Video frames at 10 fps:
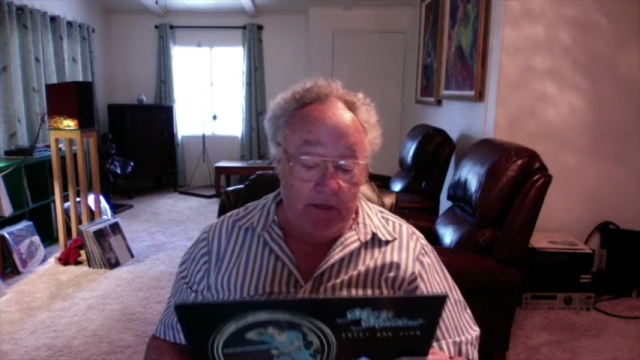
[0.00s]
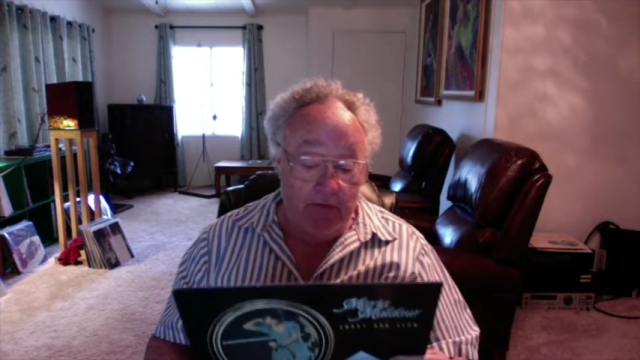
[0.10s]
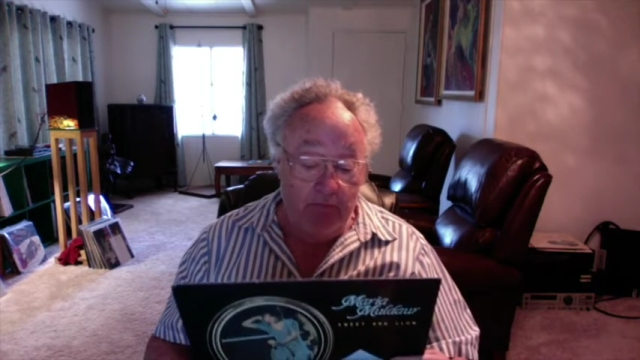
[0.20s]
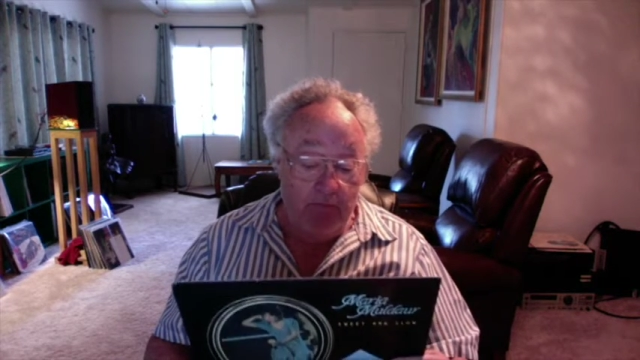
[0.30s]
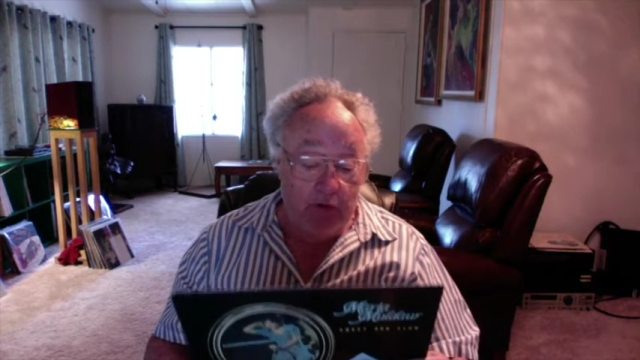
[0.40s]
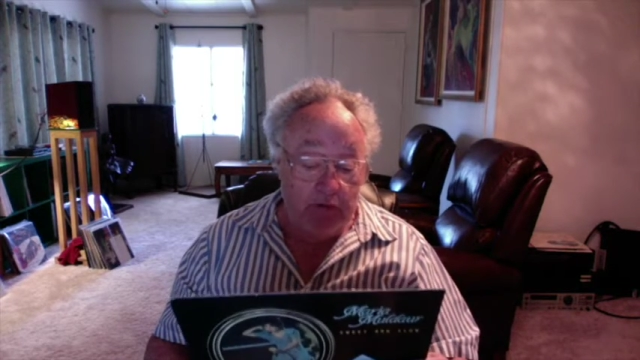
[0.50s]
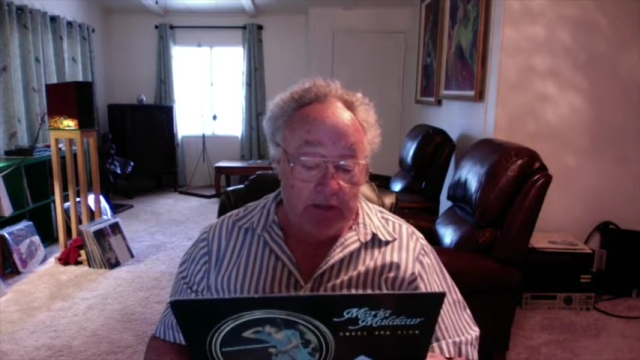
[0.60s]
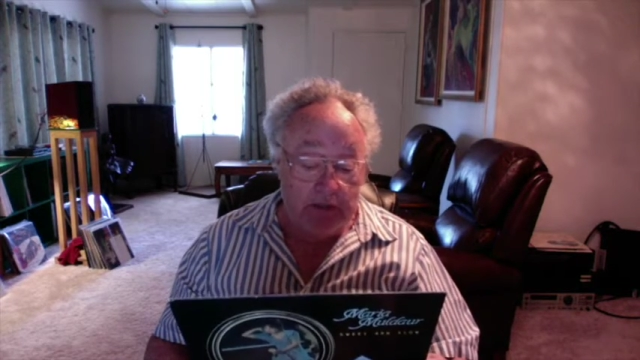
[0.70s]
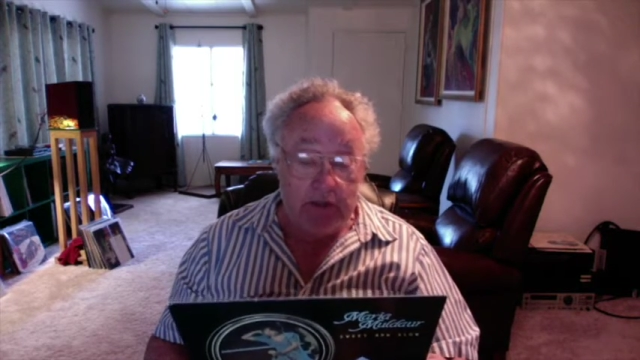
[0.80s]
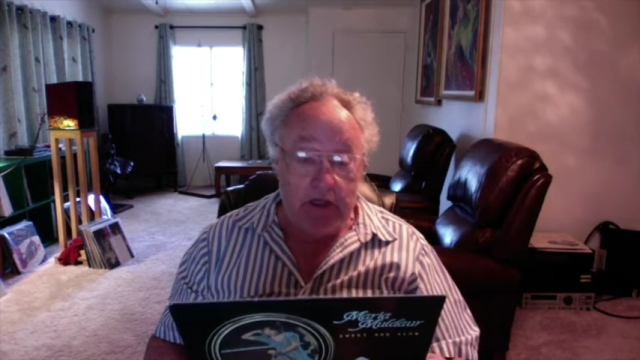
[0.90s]

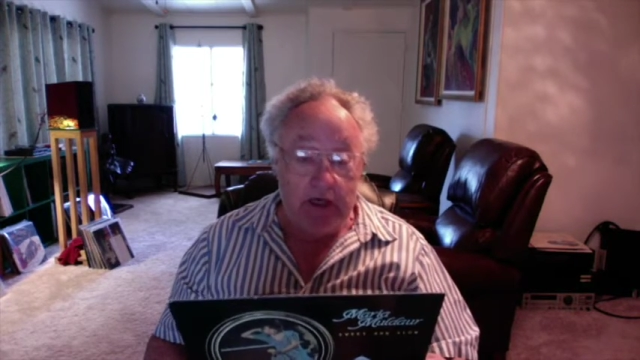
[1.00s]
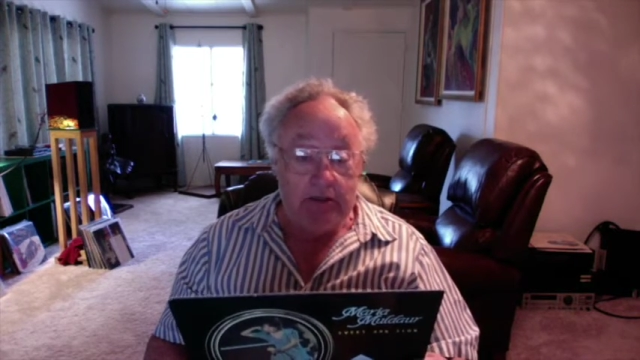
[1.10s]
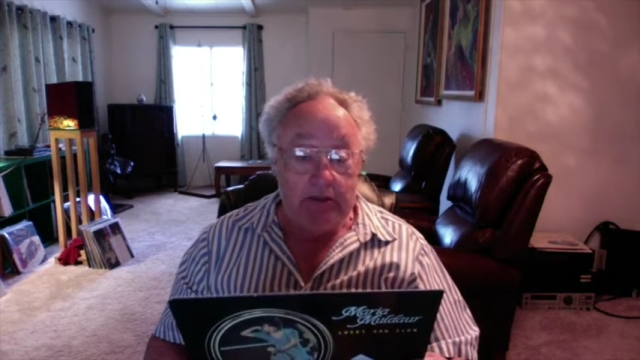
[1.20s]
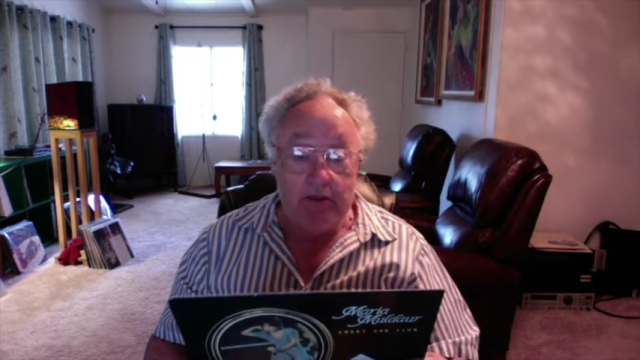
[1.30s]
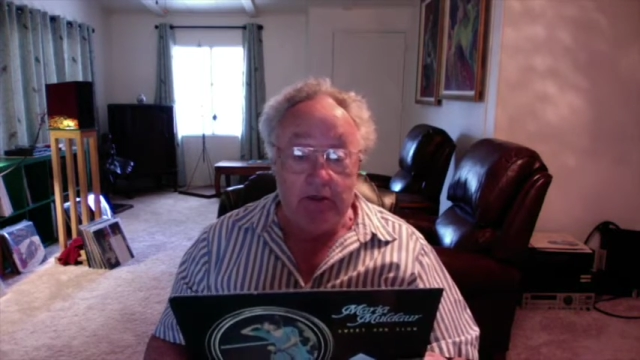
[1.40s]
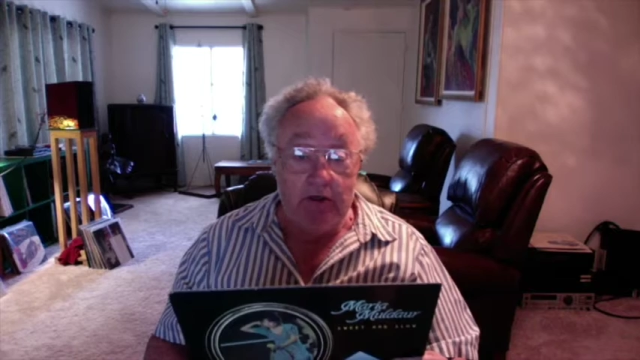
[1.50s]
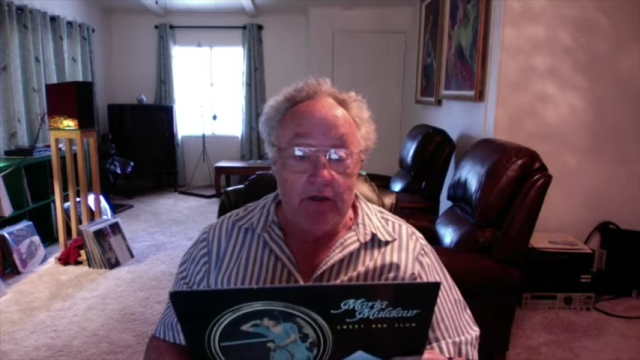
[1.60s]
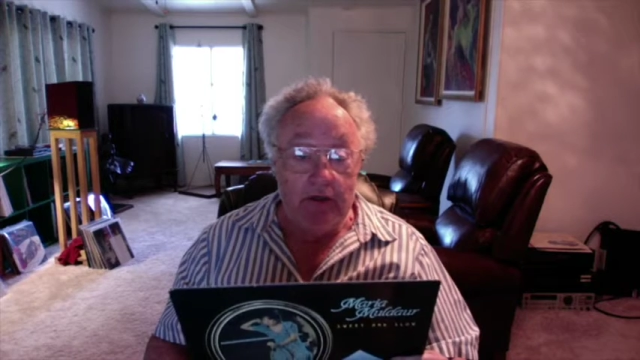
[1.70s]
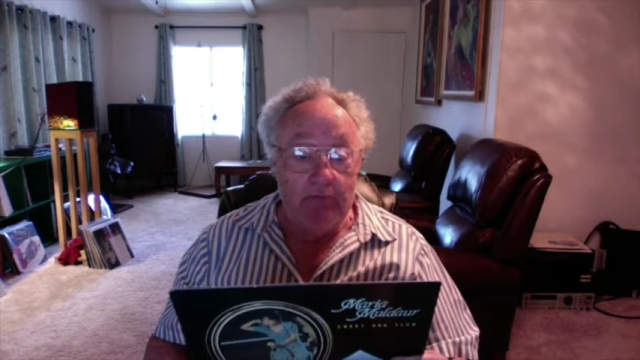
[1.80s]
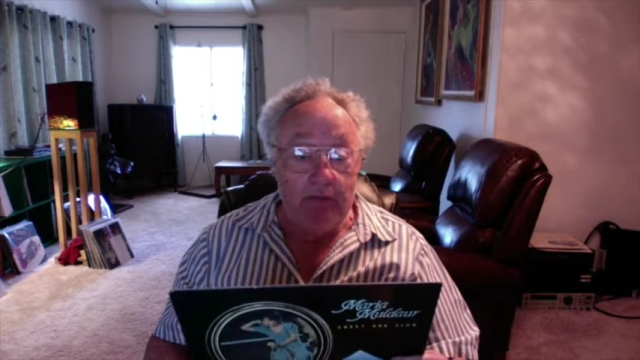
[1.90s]
Music just as
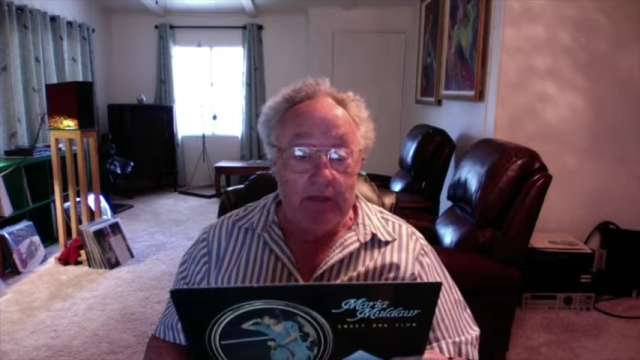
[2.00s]
good,